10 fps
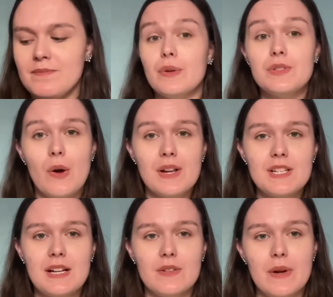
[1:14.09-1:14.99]
Stalking
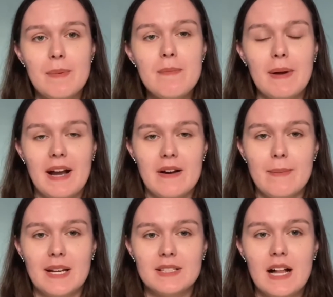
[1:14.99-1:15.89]
Jack the Ripper by Carrie
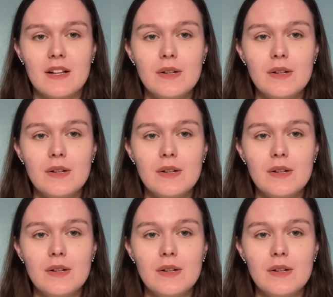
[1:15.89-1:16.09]
Maniscalco.